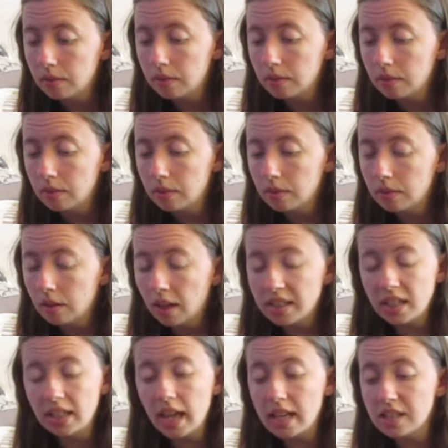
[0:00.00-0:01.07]
I
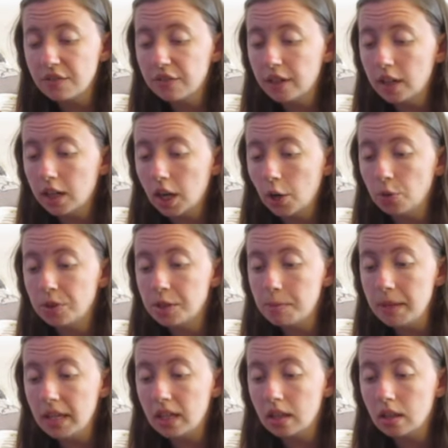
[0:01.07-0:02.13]
didn't ask for a girl.
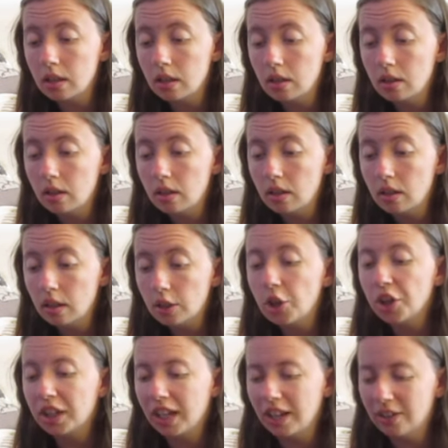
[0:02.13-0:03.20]
Speak!
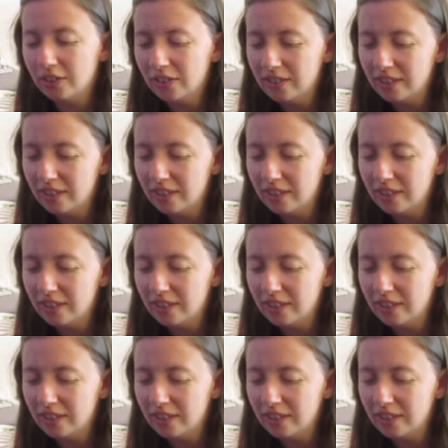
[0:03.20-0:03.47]
Good girl.